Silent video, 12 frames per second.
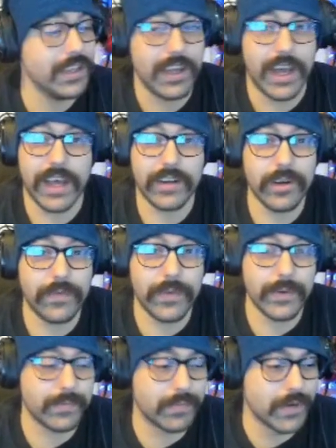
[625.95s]
I don't know if it
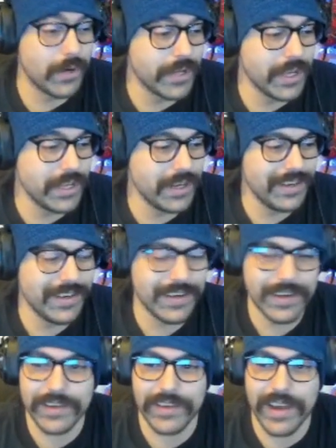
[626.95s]
was broken,
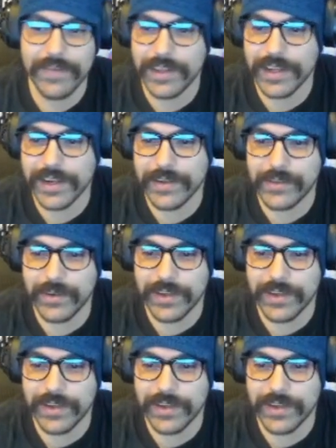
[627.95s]
because I feel like I was doing it